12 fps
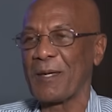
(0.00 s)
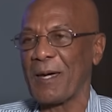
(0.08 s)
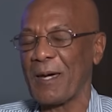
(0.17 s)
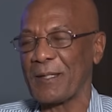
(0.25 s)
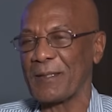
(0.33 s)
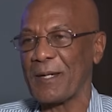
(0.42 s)

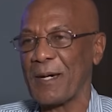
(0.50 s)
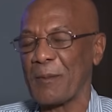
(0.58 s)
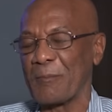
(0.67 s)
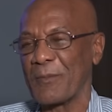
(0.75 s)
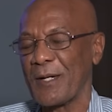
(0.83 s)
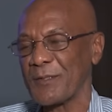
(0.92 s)
And
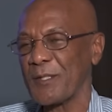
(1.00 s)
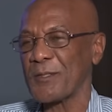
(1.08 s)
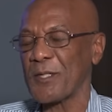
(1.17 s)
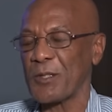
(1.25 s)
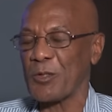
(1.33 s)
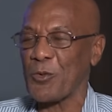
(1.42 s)
as they
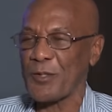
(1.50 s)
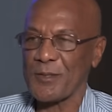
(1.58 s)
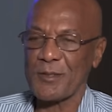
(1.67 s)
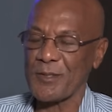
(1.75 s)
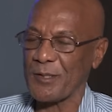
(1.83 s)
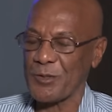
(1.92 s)
say, the rest
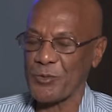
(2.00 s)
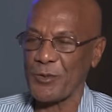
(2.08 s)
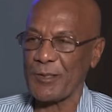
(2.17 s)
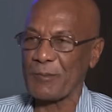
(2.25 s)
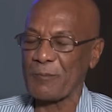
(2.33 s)
is history.